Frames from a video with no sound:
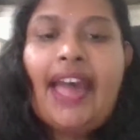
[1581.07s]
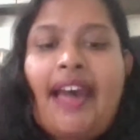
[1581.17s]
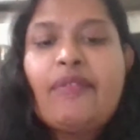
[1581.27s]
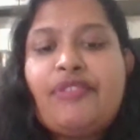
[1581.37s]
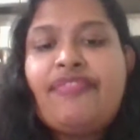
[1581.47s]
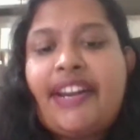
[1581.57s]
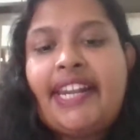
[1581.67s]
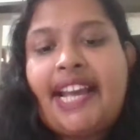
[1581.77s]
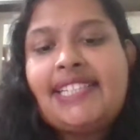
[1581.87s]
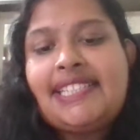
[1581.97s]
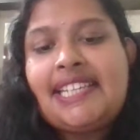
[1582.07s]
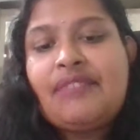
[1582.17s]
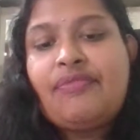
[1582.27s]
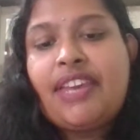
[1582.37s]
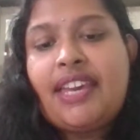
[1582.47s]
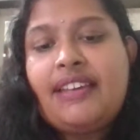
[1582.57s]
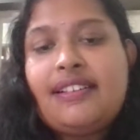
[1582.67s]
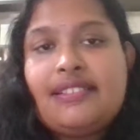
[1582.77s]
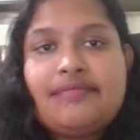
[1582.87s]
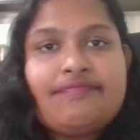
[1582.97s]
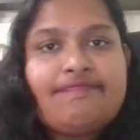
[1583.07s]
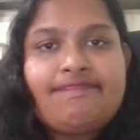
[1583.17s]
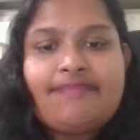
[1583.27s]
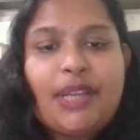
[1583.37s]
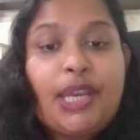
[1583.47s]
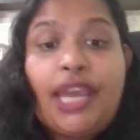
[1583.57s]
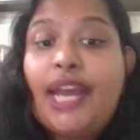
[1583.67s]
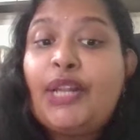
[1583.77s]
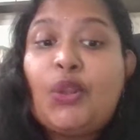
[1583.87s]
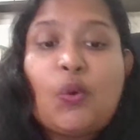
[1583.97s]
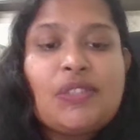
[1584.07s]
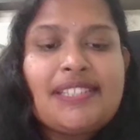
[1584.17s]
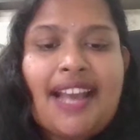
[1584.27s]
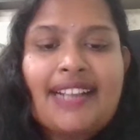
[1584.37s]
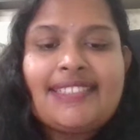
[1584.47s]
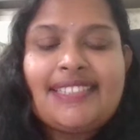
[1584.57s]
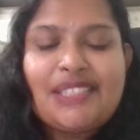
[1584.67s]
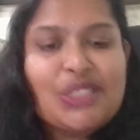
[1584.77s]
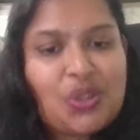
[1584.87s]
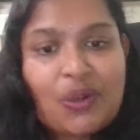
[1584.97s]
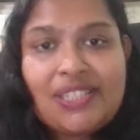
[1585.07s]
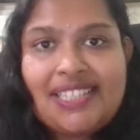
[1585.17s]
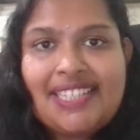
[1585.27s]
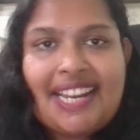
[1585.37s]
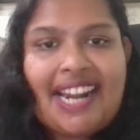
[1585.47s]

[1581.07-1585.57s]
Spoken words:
Have a fantastic week. Get those taxes sorted,